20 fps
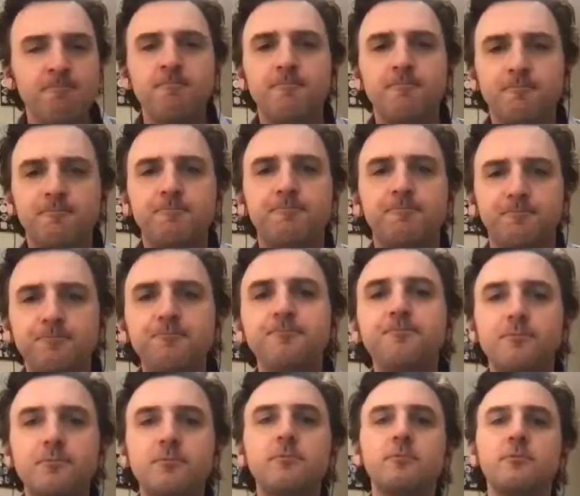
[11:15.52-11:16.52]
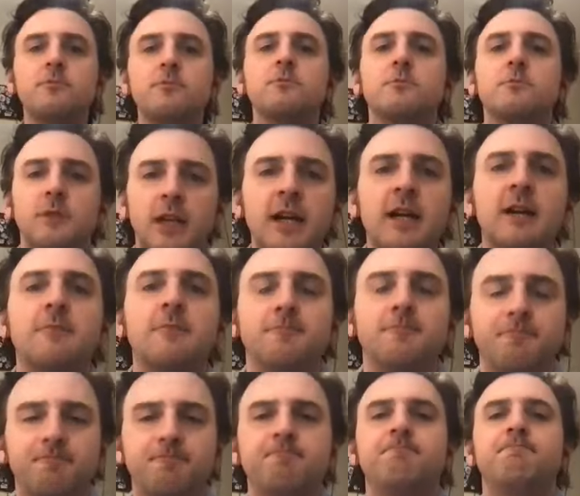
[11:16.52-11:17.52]
prime time, yeah. you
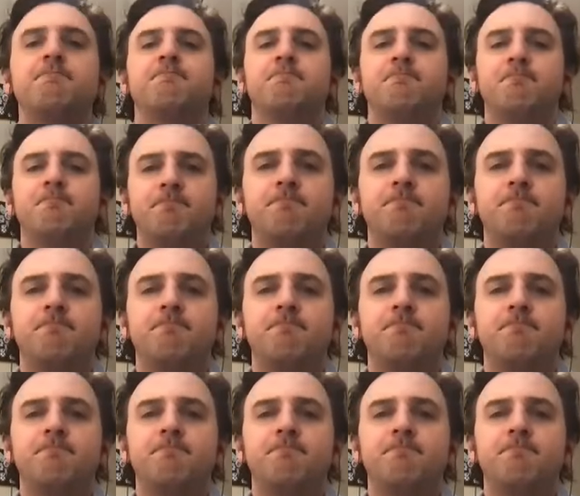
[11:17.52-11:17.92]
might get a little